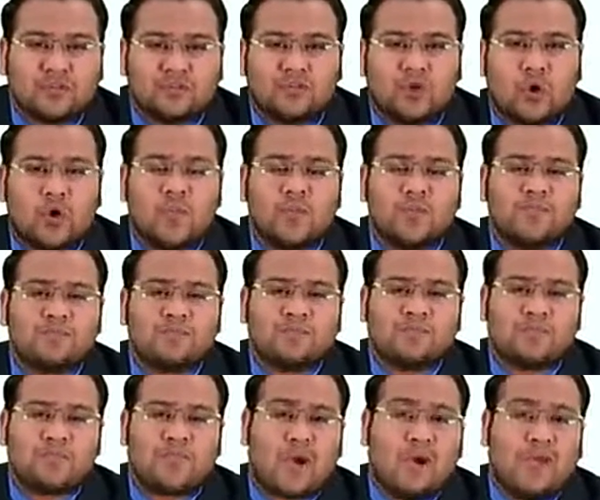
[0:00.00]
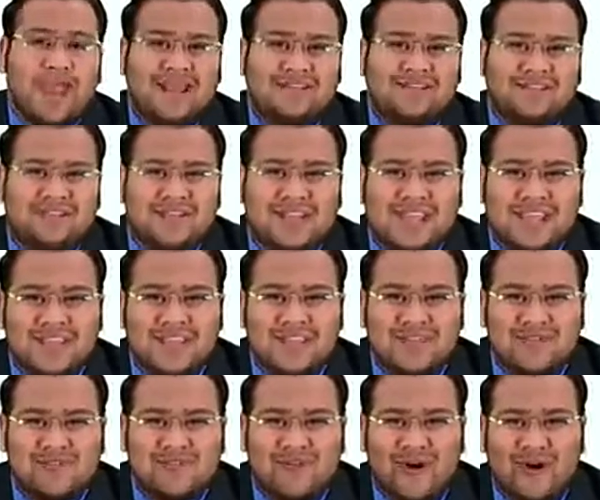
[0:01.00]
So now let's see
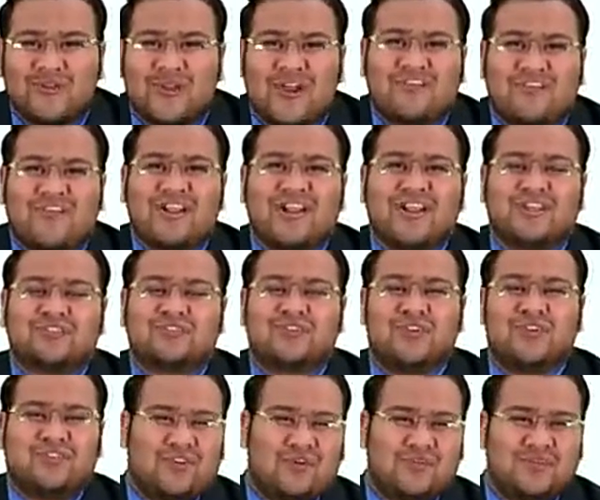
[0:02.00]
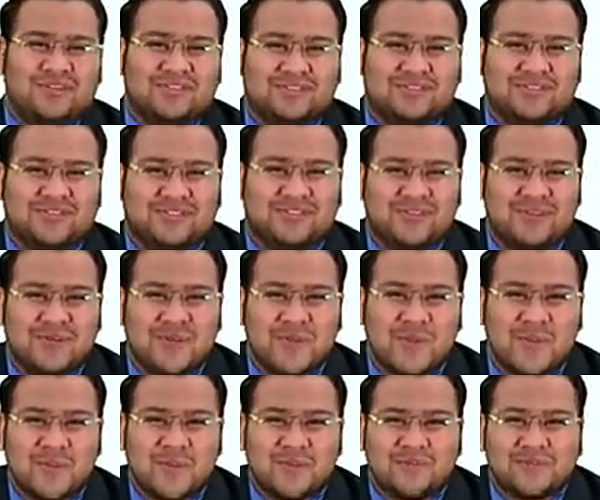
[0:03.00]
what you have understood from this.
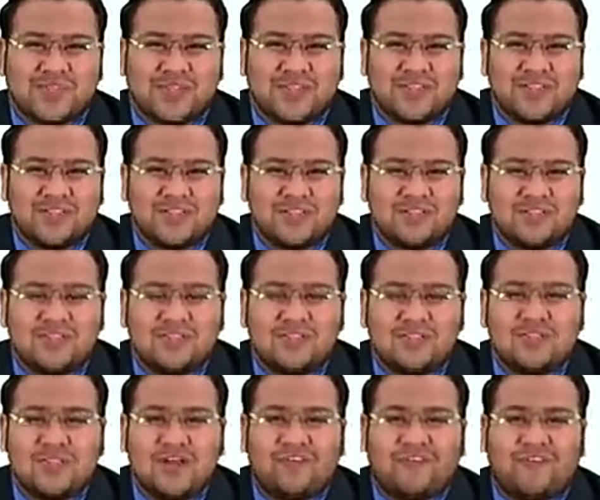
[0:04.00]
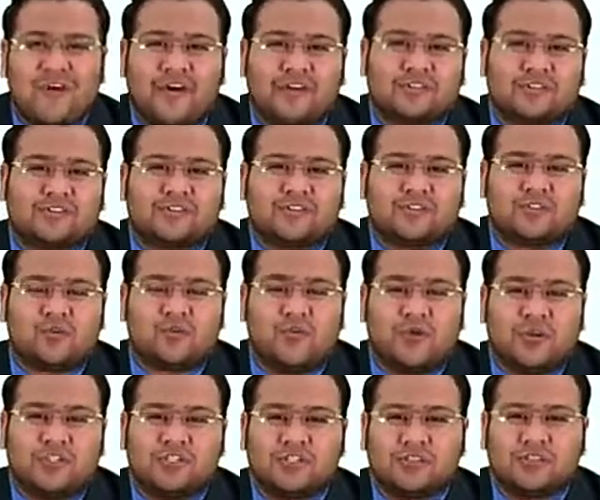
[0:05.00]
The first
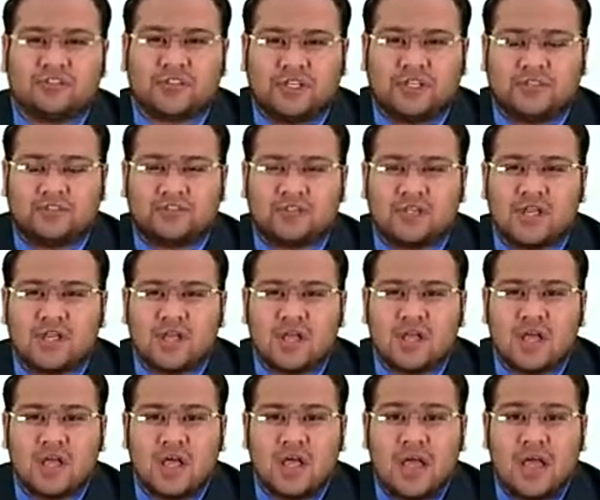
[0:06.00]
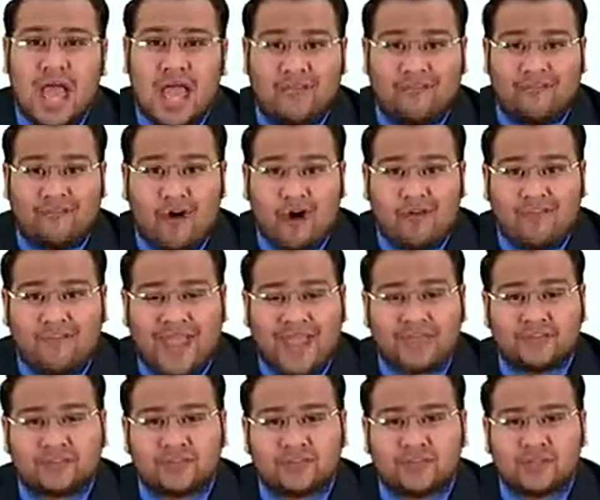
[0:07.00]
question says f of
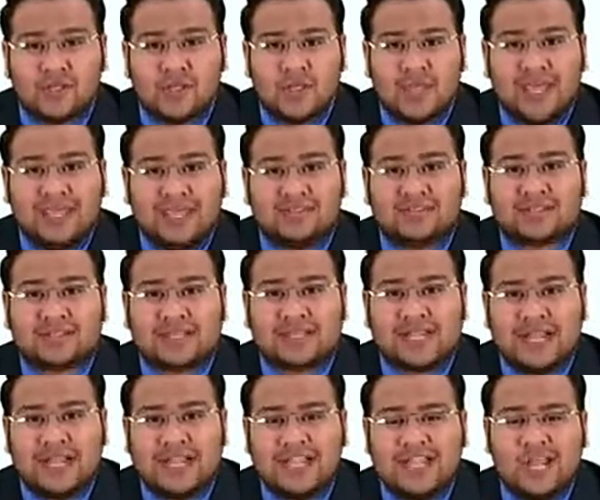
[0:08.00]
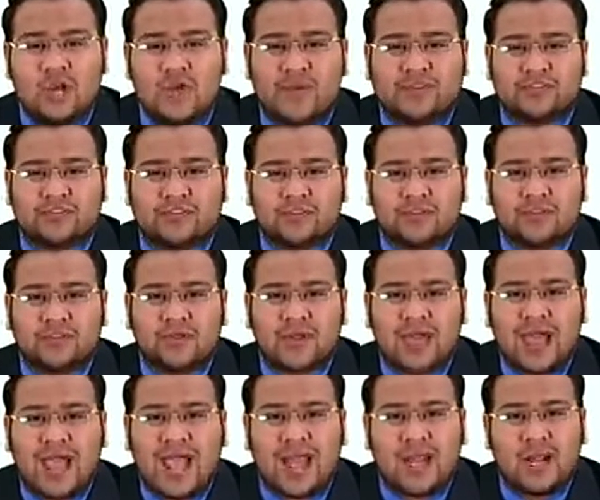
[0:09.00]
x is continuous
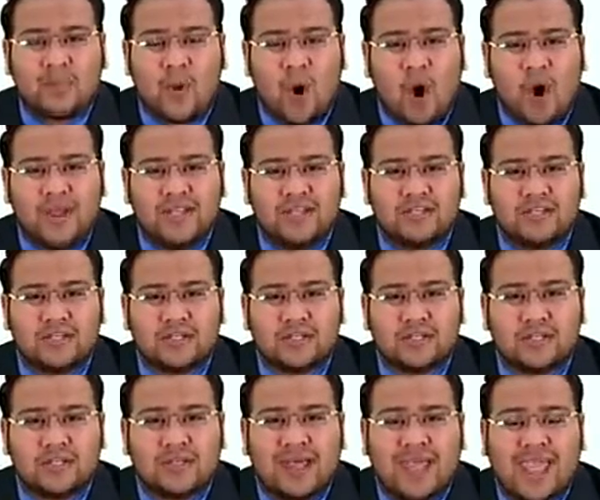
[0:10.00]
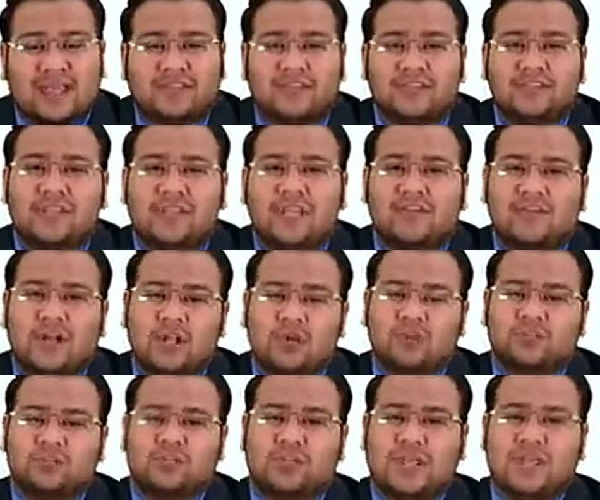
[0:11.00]
at a point x is equal
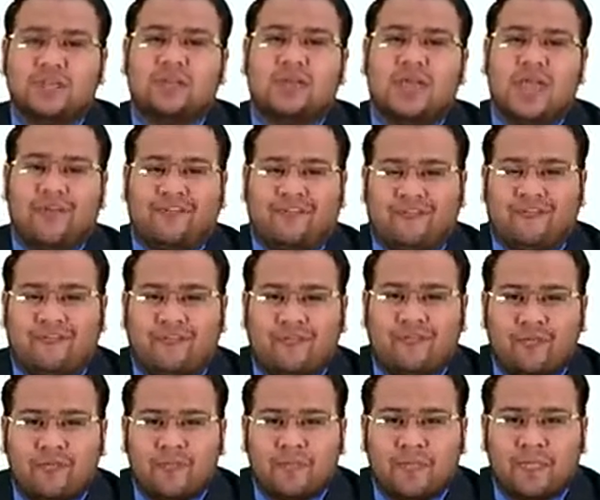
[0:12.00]
to c if